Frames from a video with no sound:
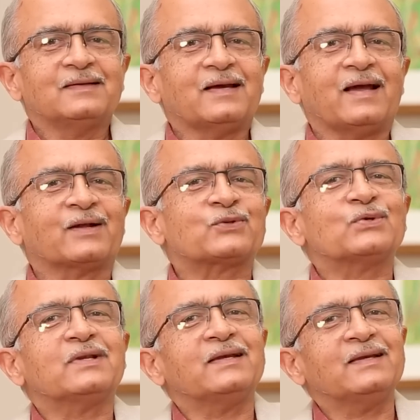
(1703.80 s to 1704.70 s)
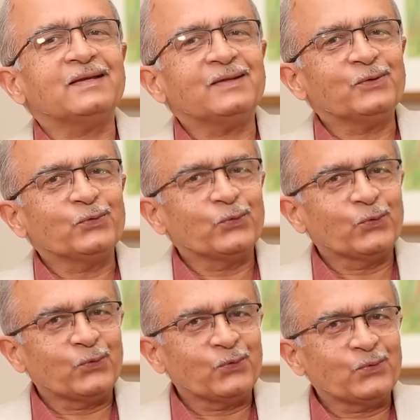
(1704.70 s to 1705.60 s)
actually
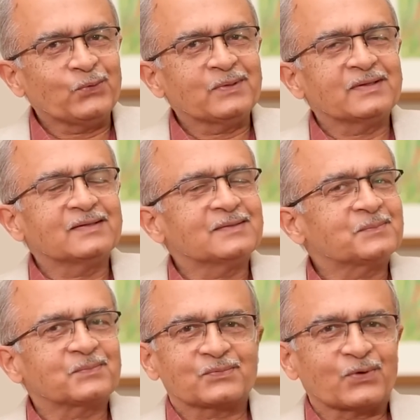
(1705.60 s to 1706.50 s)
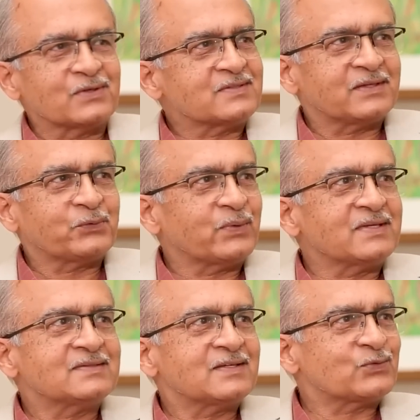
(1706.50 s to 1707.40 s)
no
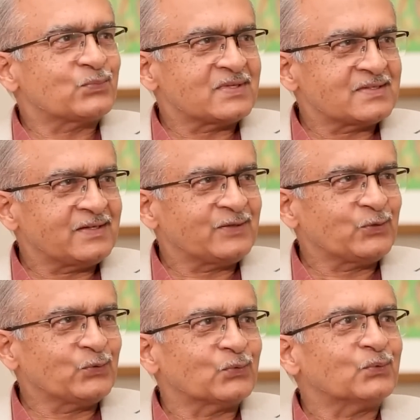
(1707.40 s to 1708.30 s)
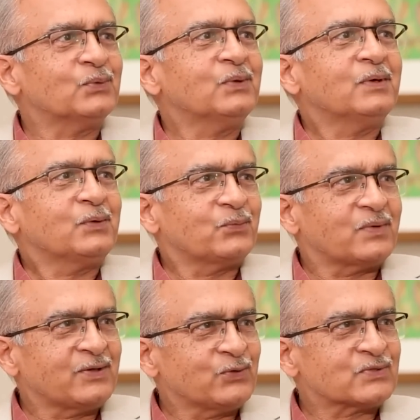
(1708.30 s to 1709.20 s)
consequences visit you when you